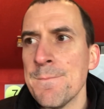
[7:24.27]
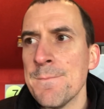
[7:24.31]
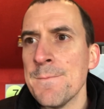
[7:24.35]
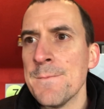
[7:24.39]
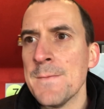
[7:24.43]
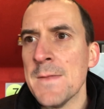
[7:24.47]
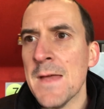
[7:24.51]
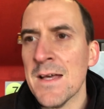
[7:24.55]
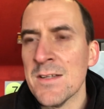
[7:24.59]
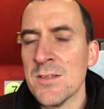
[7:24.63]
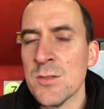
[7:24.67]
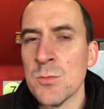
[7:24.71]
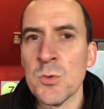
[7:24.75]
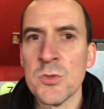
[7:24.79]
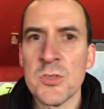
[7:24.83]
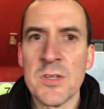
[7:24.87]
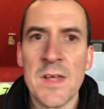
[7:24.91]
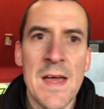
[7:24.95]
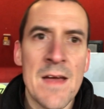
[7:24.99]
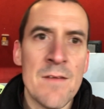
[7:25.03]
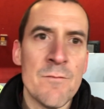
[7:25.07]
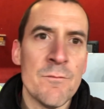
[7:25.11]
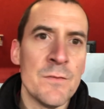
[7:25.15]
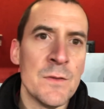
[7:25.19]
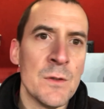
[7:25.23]
as he was at
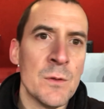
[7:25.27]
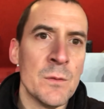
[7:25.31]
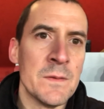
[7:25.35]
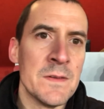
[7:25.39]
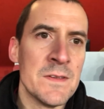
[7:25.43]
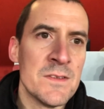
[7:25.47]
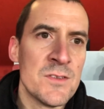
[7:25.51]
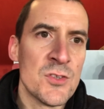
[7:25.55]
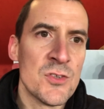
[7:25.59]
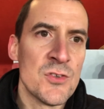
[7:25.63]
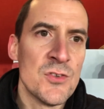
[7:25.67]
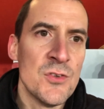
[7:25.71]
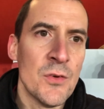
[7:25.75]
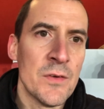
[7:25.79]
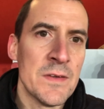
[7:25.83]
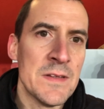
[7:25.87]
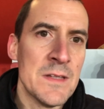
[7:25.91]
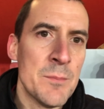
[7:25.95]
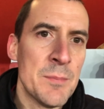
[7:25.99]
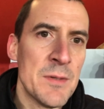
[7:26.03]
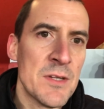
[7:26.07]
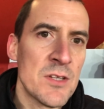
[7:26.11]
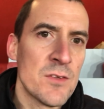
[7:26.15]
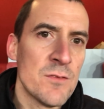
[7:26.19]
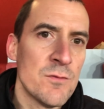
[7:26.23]
Anfield. He's just not in the
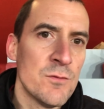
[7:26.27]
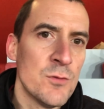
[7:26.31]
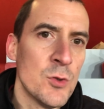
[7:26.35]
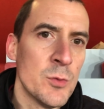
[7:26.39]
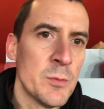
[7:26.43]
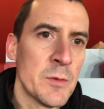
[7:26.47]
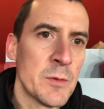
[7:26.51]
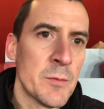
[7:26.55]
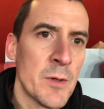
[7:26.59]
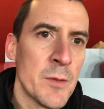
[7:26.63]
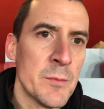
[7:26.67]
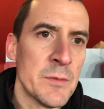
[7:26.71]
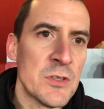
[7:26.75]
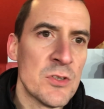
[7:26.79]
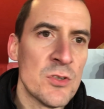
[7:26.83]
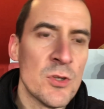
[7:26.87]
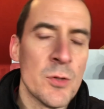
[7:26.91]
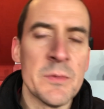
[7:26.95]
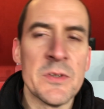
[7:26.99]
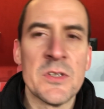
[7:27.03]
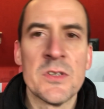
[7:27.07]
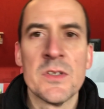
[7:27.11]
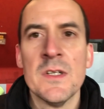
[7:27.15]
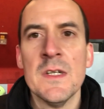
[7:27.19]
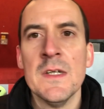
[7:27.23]
best of form at the moment,
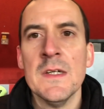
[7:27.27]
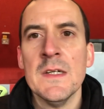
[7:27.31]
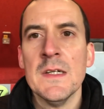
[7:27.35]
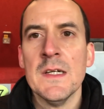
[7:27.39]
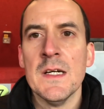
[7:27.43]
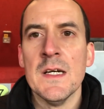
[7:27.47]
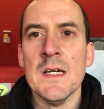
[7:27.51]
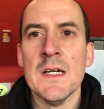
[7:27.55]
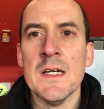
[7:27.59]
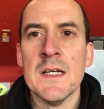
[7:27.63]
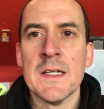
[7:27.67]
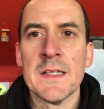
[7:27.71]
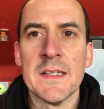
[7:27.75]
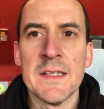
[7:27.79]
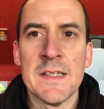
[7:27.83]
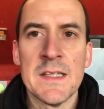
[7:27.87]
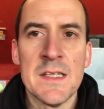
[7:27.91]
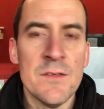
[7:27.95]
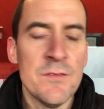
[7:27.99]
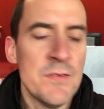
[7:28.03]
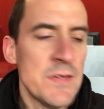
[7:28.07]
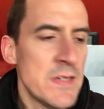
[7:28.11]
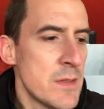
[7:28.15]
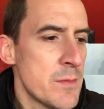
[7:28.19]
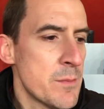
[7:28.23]
Thomas. I'm going to
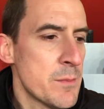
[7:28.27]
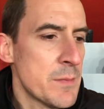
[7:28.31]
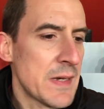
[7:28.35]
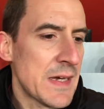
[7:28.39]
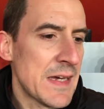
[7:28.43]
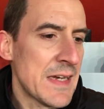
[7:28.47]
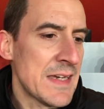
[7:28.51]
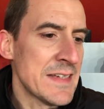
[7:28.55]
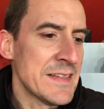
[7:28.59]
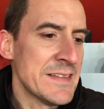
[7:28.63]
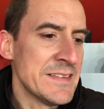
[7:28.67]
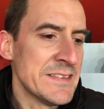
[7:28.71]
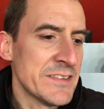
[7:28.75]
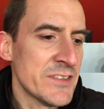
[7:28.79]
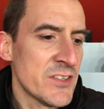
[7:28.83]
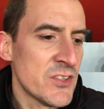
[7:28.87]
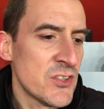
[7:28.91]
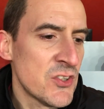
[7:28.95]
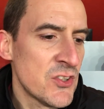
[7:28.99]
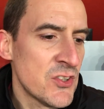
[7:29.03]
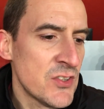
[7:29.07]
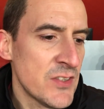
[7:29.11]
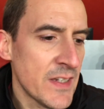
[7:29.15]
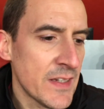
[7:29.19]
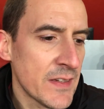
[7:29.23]
give him a
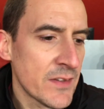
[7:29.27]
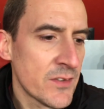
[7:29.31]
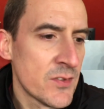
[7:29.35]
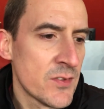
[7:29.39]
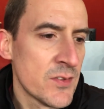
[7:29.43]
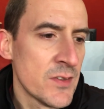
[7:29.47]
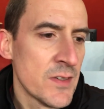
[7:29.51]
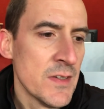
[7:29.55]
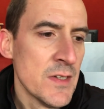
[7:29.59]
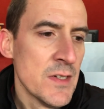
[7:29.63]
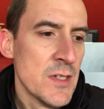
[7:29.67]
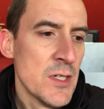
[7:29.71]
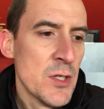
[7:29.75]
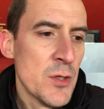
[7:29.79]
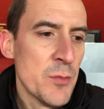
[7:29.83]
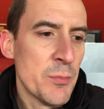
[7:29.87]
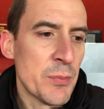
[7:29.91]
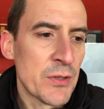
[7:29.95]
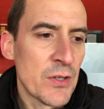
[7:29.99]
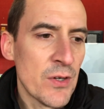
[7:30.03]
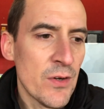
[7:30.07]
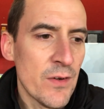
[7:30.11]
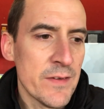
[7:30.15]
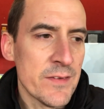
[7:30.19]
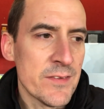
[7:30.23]
6.
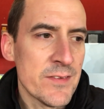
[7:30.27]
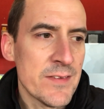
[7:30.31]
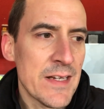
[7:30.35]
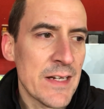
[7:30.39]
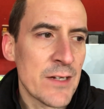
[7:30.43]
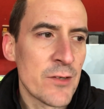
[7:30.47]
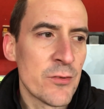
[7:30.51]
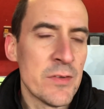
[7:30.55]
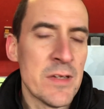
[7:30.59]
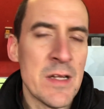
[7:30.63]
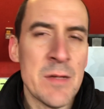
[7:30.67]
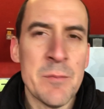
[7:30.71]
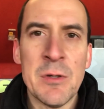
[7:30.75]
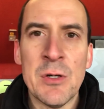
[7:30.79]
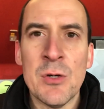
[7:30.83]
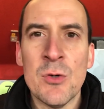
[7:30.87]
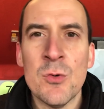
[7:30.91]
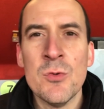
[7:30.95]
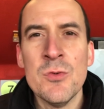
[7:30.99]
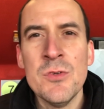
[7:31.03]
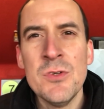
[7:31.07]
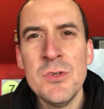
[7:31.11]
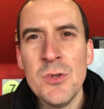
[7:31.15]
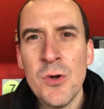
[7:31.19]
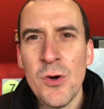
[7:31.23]
Bukayo Saka and
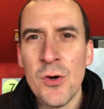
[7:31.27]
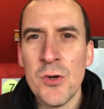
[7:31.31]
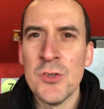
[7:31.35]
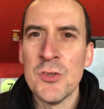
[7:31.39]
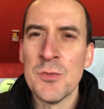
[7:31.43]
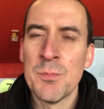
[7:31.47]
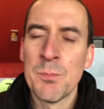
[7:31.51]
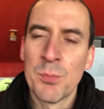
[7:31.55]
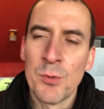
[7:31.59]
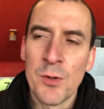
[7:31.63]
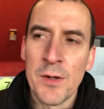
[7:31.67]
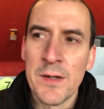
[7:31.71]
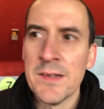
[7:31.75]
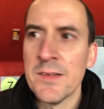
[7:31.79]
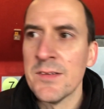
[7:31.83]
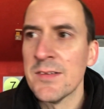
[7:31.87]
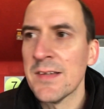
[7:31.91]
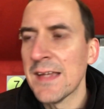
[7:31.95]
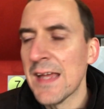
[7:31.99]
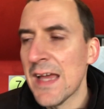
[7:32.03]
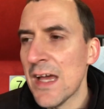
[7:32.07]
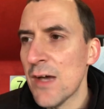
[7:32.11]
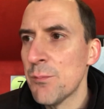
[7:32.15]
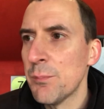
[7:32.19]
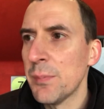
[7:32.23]
Emil, not as bright as they
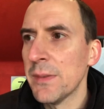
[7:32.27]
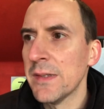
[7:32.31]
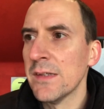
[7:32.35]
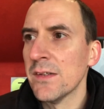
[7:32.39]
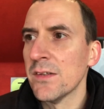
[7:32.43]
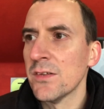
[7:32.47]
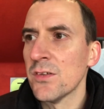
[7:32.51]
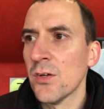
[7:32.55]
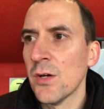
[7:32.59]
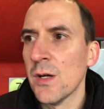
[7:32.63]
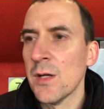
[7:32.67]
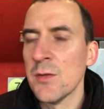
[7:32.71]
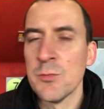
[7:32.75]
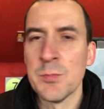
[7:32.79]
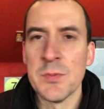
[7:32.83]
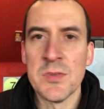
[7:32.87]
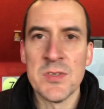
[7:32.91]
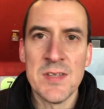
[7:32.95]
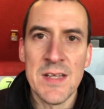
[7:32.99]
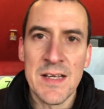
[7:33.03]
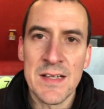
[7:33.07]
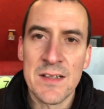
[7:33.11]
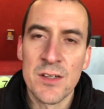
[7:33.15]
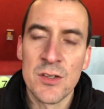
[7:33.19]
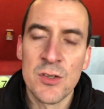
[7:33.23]
have been at times, but
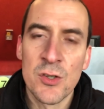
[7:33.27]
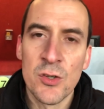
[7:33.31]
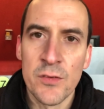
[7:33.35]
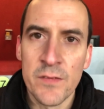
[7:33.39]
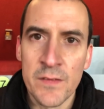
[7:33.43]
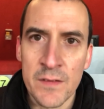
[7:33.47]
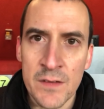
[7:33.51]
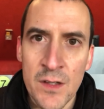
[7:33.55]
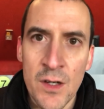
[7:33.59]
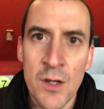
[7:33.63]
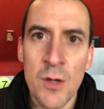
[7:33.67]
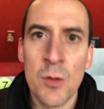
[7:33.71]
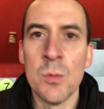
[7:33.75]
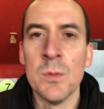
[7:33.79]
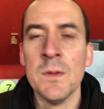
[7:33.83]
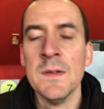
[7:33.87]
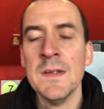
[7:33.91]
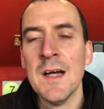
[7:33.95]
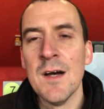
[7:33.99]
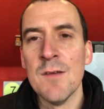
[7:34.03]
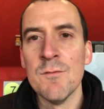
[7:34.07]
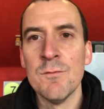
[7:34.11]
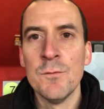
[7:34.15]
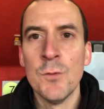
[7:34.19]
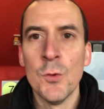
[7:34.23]
Saka got the goal.
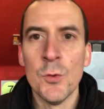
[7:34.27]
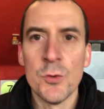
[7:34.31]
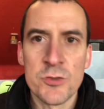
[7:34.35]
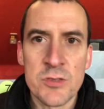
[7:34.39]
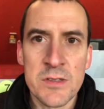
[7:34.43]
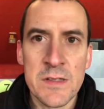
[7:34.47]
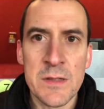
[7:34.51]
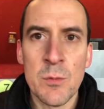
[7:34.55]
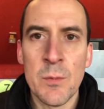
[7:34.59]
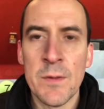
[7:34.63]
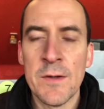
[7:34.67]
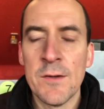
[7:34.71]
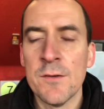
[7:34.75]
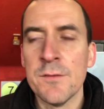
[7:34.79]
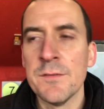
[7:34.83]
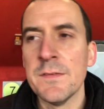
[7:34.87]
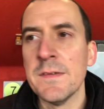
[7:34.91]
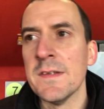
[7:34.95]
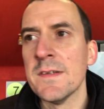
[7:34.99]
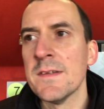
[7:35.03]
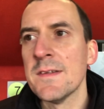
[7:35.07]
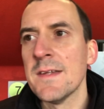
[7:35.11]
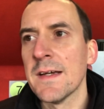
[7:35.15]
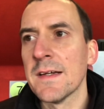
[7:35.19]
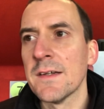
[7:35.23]
Unfortunately, went off in
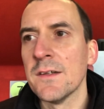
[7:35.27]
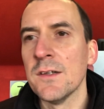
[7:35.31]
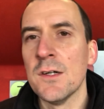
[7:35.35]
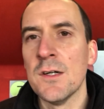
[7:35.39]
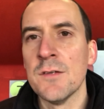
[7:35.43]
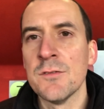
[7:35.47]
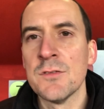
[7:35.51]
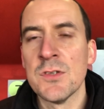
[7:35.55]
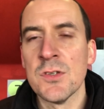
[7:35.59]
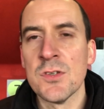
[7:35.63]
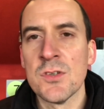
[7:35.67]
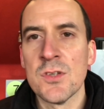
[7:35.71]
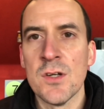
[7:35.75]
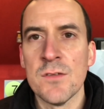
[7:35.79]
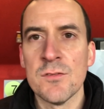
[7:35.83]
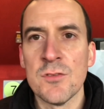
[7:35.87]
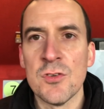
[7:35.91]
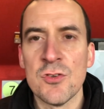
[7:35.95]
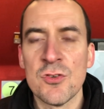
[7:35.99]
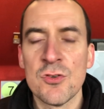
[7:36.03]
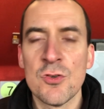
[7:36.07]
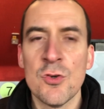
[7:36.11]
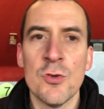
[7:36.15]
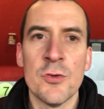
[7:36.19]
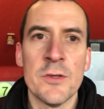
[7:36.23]
the second half just after
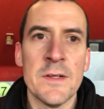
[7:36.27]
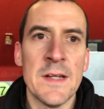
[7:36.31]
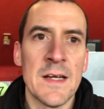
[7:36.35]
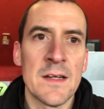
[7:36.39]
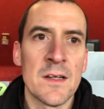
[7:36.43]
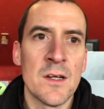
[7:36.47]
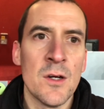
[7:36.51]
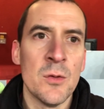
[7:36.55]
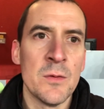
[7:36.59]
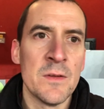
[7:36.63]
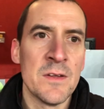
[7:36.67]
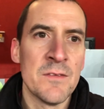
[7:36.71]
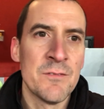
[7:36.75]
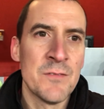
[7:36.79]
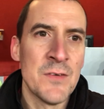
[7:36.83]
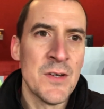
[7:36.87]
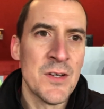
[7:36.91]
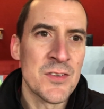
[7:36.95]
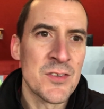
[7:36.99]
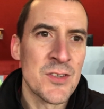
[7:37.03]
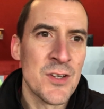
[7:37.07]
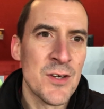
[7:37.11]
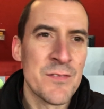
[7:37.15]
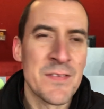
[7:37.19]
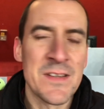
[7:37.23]
scoring that goal. In the
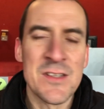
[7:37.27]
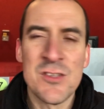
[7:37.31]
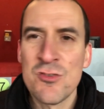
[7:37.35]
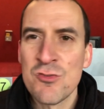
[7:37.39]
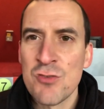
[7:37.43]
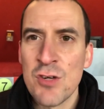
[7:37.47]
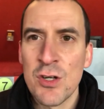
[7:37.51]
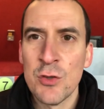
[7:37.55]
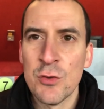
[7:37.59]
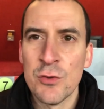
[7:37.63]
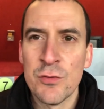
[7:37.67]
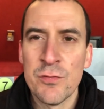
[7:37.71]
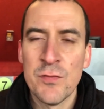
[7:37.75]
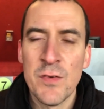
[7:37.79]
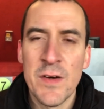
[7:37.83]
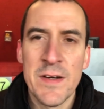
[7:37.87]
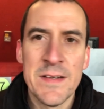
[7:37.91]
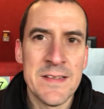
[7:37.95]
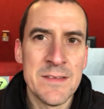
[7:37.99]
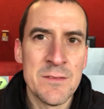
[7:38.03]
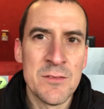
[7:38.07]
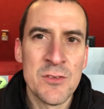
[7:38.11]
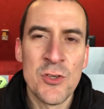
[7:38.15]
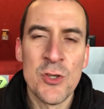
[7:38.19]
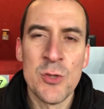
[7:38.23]
first half, they struggled to
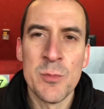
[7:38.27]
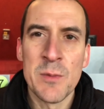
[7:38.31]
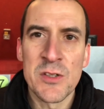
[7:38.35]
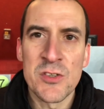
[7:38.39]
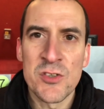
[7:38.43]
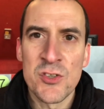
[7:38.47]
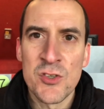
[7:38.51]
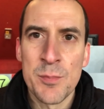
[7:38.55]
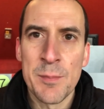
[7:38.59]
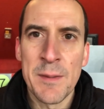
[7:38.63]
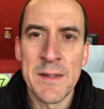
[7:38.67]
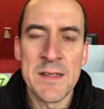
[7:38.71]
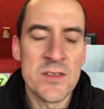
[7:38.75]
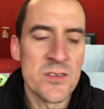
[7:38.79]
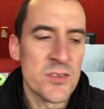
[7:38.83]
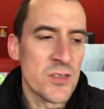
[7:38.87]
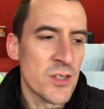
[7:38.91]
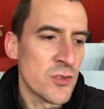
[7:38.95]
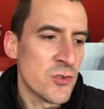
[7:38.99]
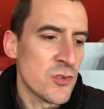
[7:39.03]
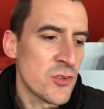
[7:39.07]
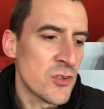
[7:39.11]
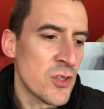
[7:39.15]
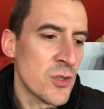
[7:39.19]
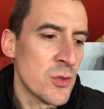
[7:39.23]
find too much space,
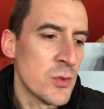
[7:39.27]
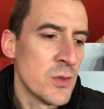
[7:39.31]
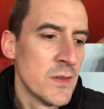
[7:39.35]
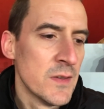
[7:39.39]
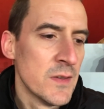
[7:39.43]
those two,